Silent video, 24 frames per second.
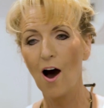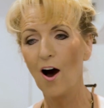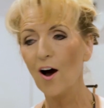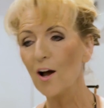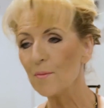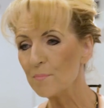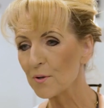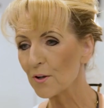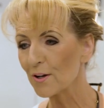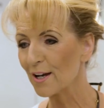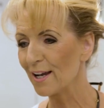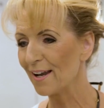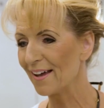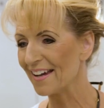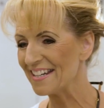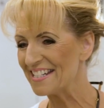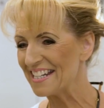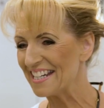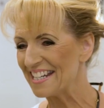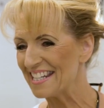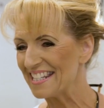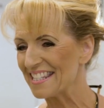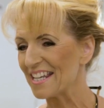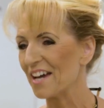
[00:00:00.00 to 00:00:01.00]
I'm not a
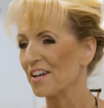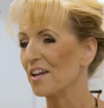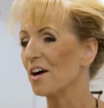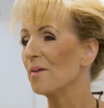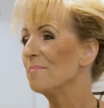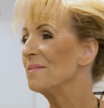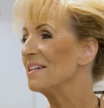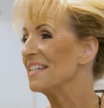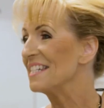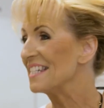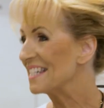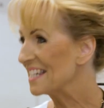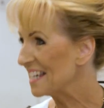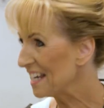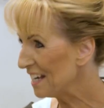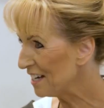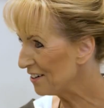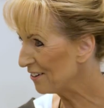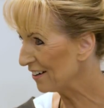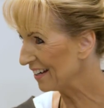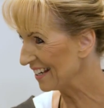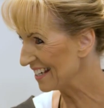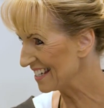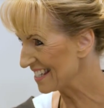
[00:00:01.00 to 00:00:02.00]
lighting designer, I'm an
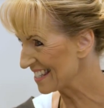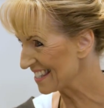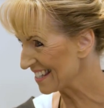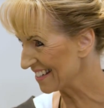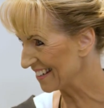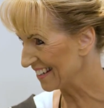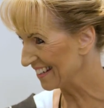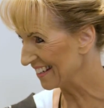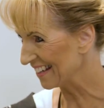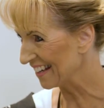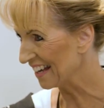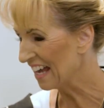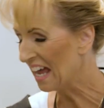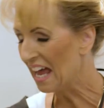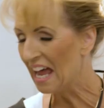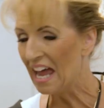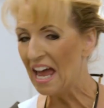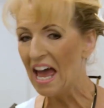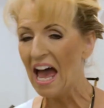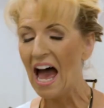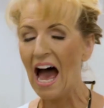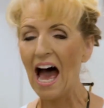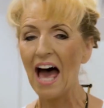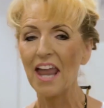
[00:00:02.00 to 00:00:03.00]
interior designer.
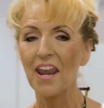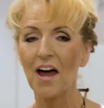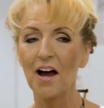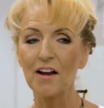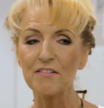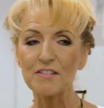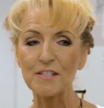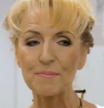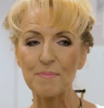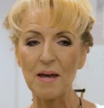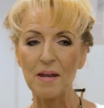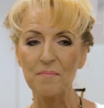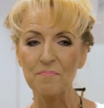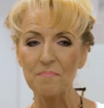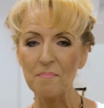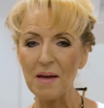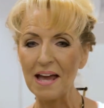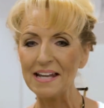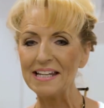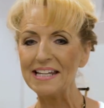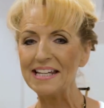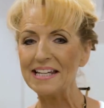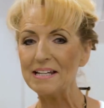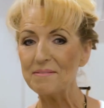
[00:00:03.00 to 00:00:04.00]
Exactly. And I spent
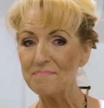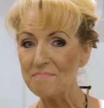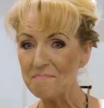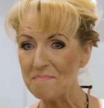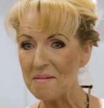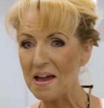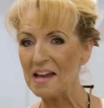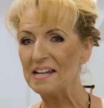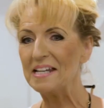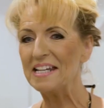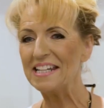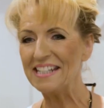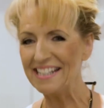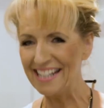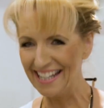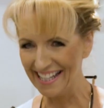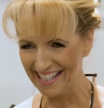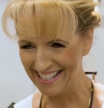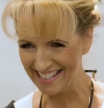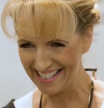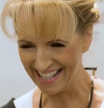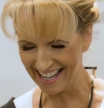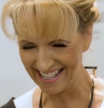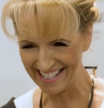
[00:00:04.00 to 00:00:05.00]
many, many
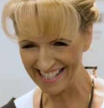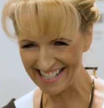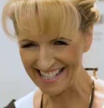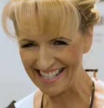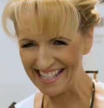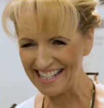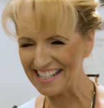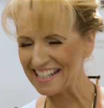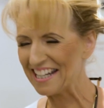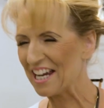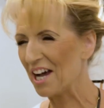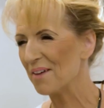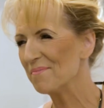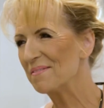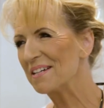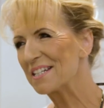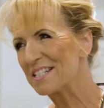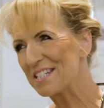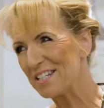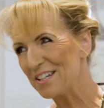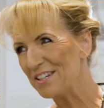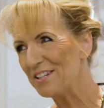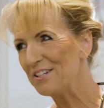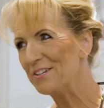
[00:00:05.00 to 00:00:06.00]
years actually coming
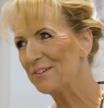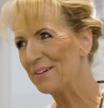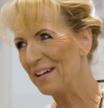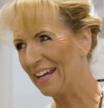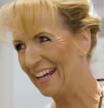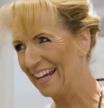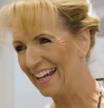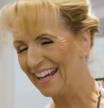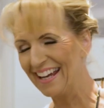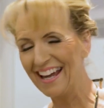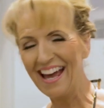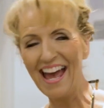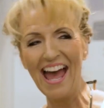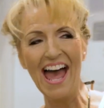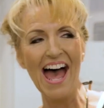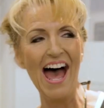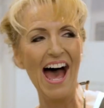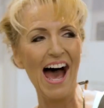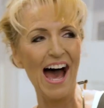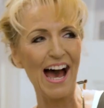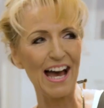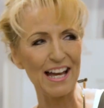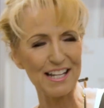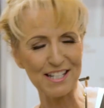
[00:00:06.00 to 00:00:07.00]
to you here
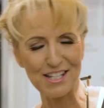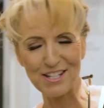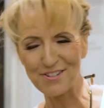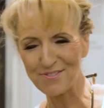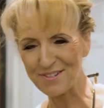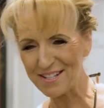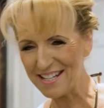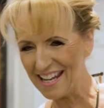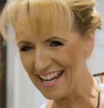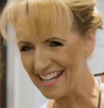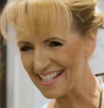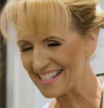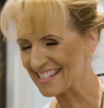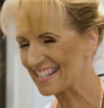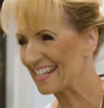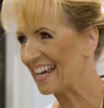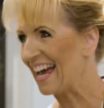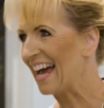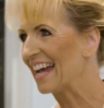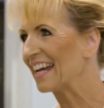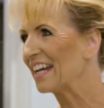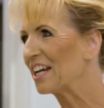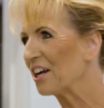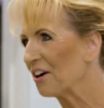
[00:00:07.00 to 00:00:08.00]
at your desk
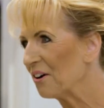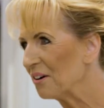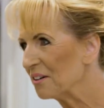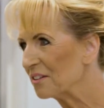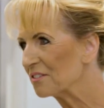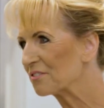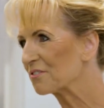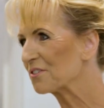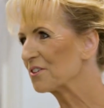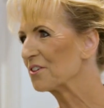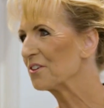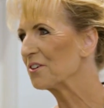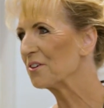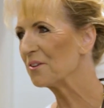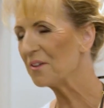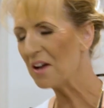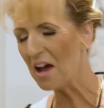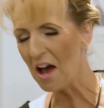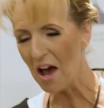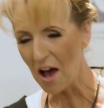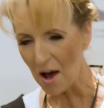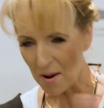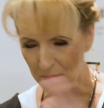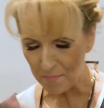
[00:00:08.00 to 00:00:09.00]
and going through
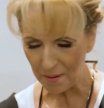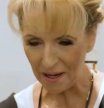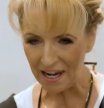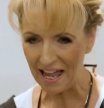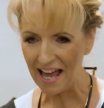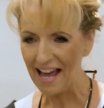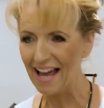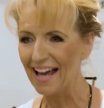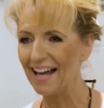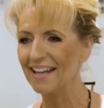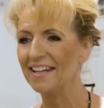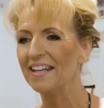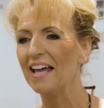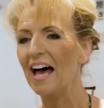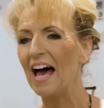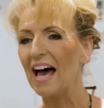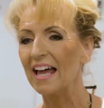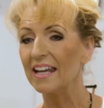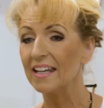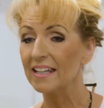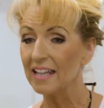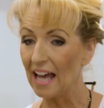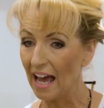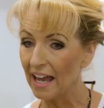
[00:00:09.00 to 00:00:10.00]
a plan
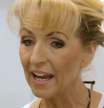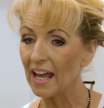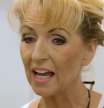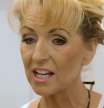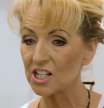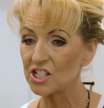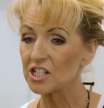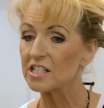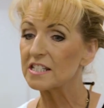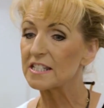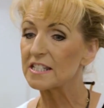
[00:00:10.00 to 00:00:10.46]
and, and actually